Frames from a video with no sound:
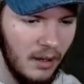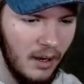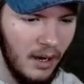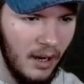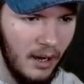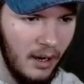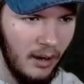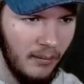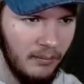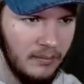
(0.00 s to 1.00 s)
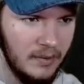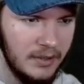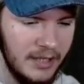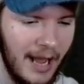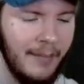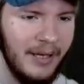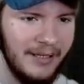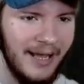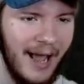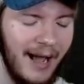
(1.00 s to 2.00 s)
um, damn it.
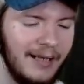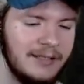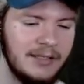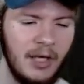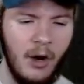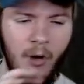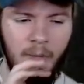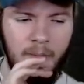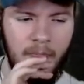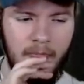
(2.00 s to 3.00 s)
Yeah. So